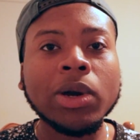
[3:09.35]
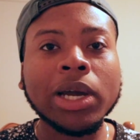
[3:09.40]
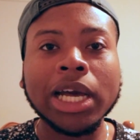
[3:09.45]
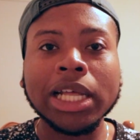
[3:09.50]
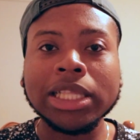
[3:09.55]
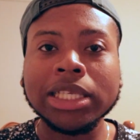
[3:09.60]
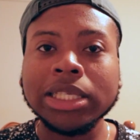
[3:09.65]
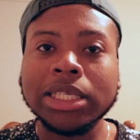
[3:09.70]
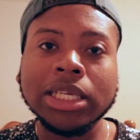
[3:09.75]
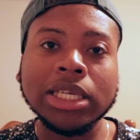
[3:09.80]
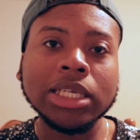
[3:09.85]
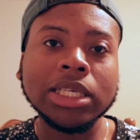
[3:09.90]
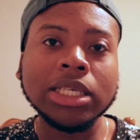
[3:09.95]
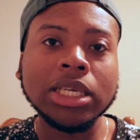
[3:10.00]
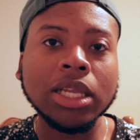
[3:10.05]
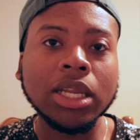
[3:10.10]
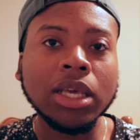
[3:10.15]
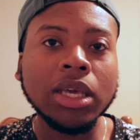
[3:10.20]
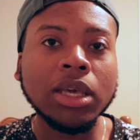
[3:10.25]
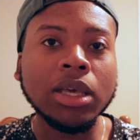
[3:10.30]
I got to see the
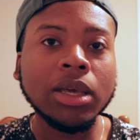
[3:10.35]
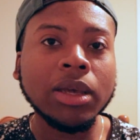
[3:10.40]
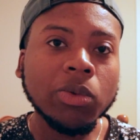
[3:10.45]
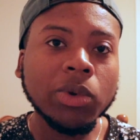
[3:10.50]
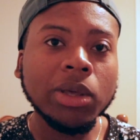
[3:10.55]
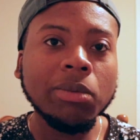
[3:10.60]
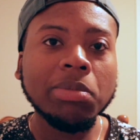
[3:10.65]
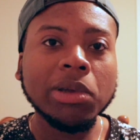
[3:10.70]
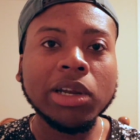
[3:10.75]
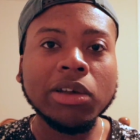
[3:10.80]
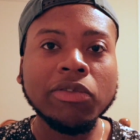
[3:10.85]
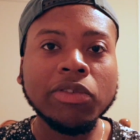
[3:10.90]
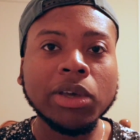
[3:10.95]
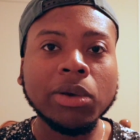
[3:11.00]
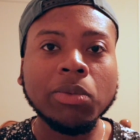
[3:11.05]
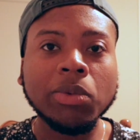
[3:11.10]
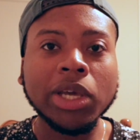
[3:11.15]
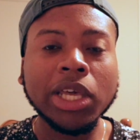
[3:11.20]
city, a wee bit of it.